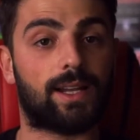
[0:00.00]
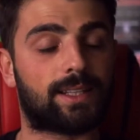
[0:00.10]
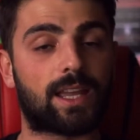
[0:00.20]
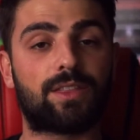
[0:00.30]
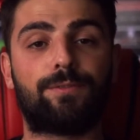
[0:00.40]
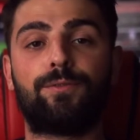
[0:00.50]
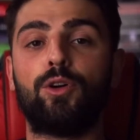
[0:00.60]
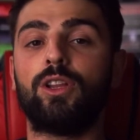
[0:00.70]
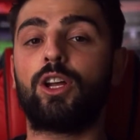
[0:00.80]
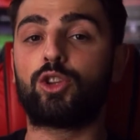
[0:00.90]
To get the
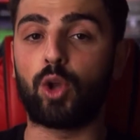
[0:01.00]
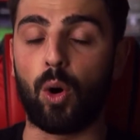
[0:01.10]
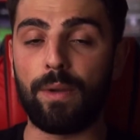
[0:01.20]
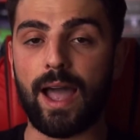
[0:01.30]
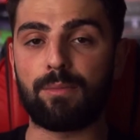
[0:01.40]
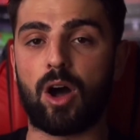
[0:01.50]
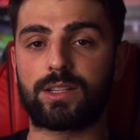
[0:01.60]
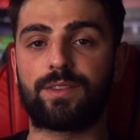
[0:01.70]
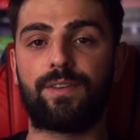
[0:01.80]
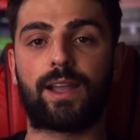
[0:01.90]
full Dolby
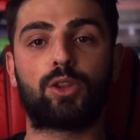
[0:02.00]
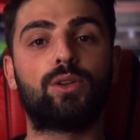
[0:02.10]
Atmos effect,